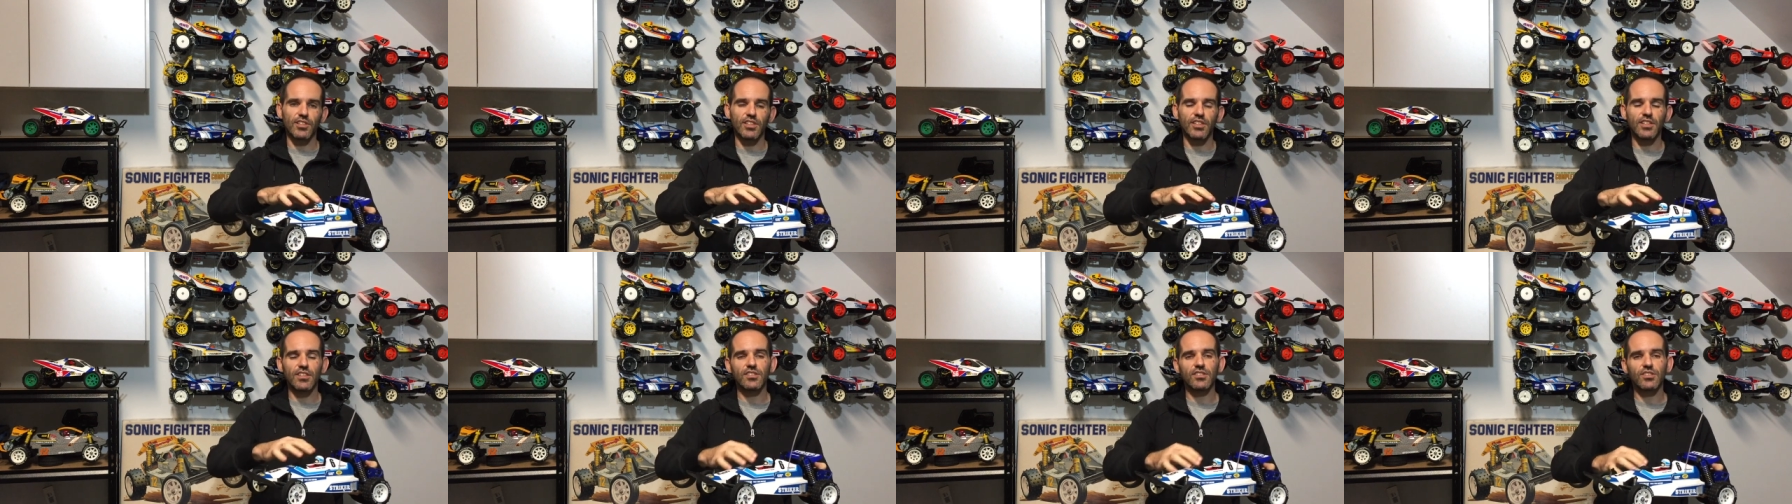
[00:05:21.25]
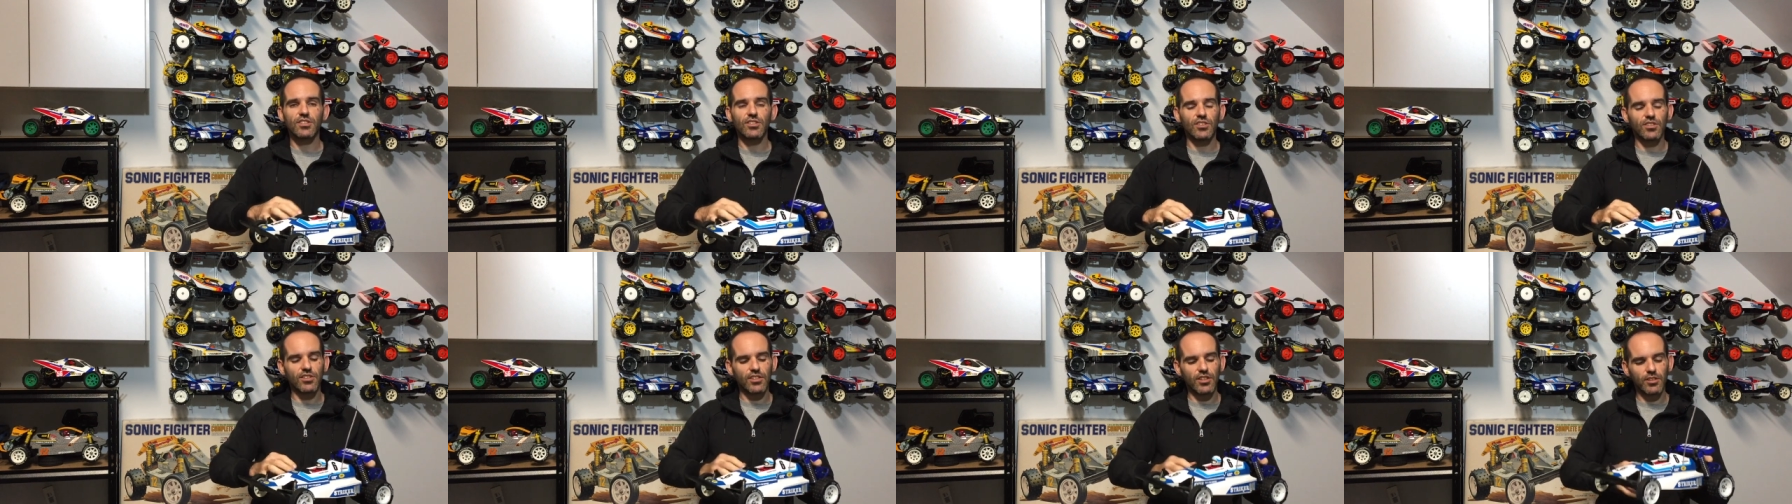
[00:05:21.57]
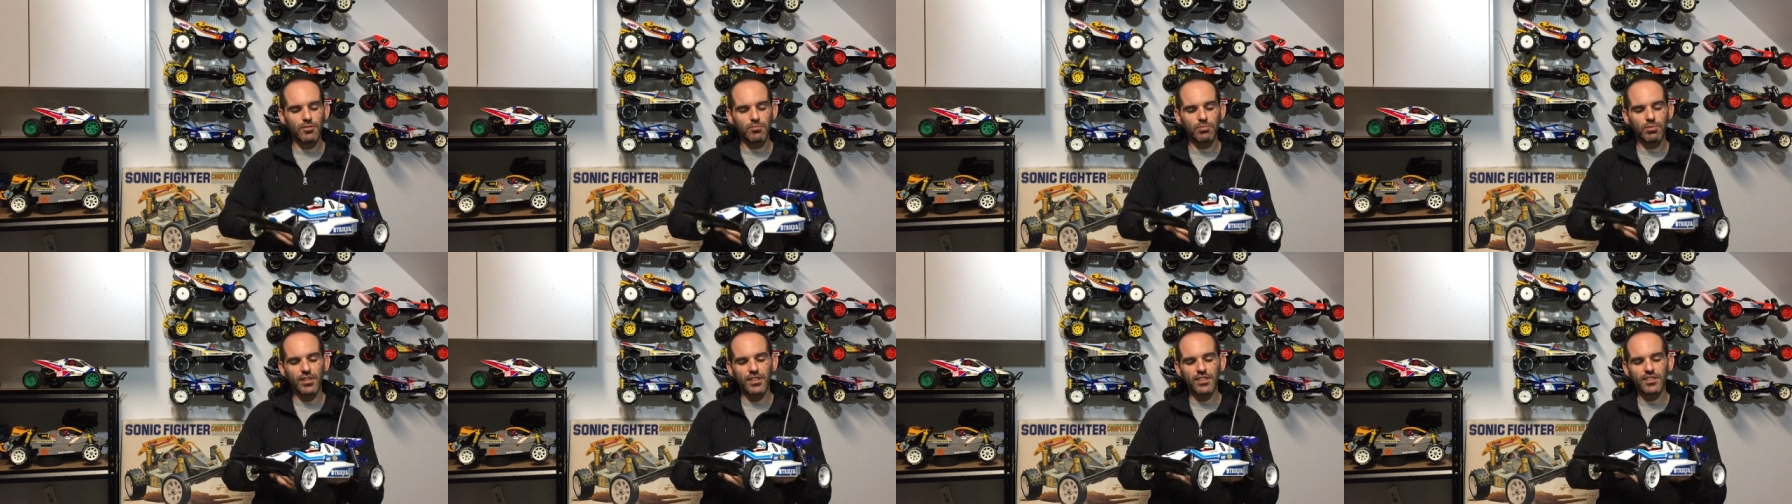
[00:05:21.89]
the
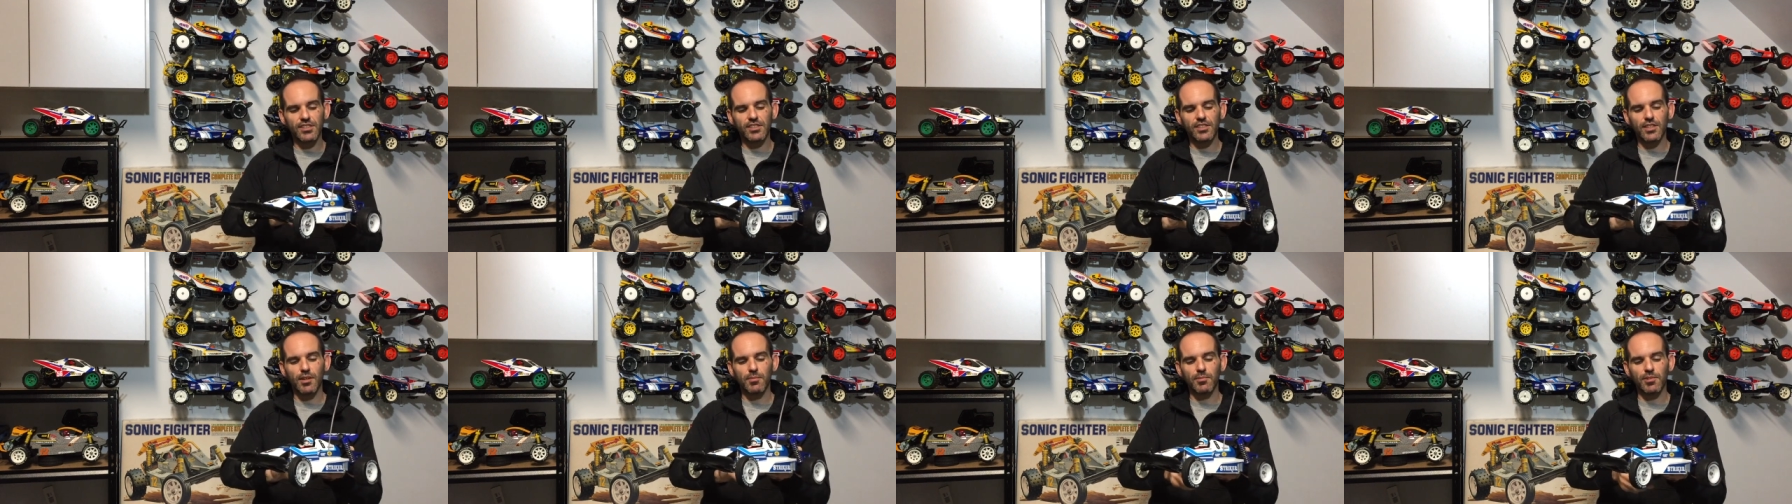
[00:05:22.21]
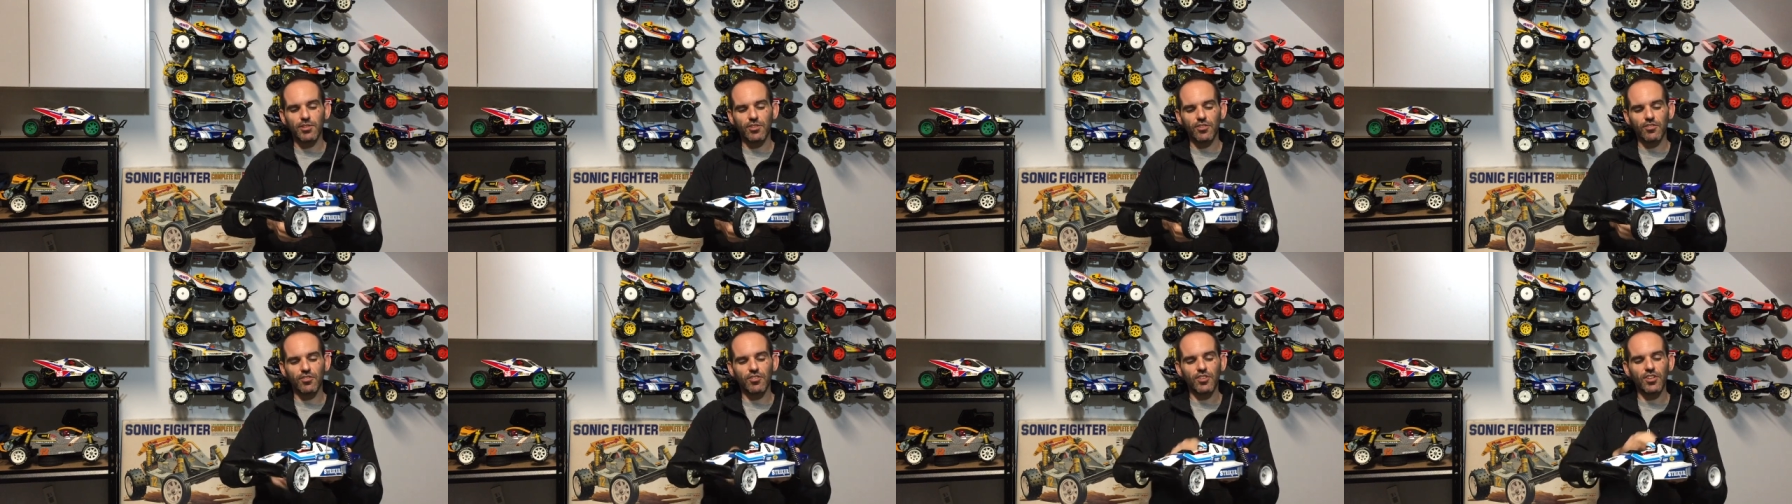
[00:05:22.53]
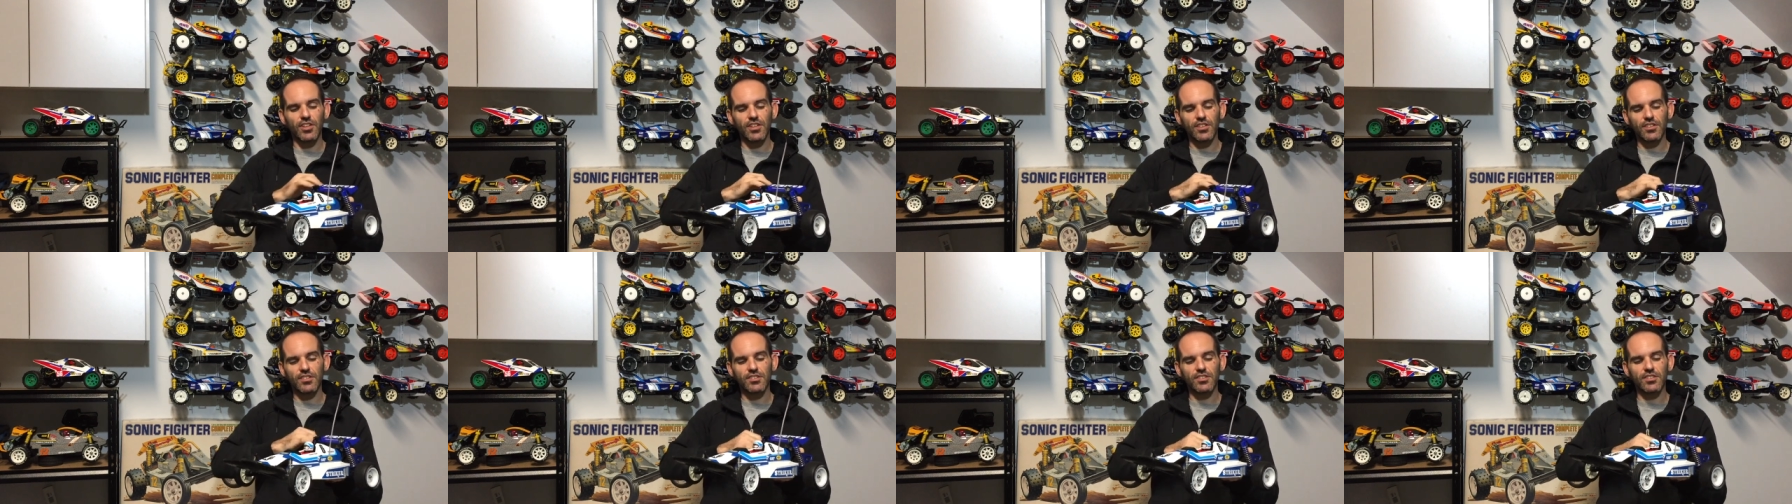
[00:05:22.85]
inside, plus some of the
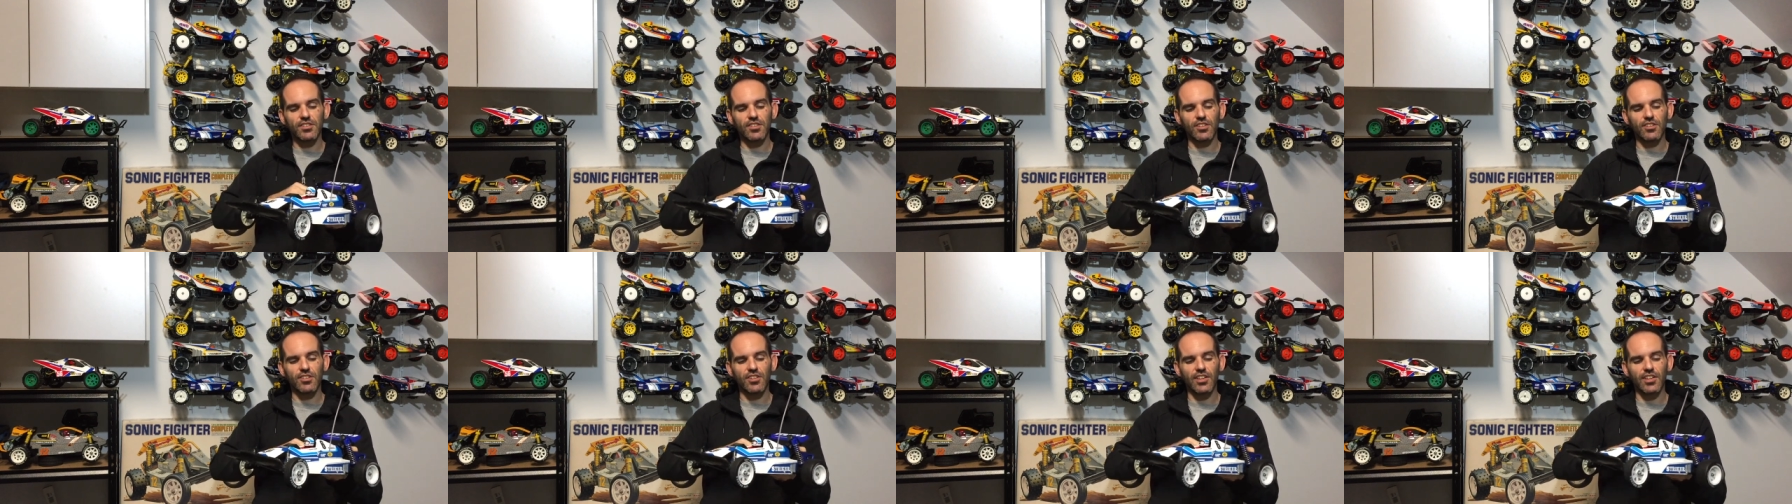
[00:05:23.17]
things that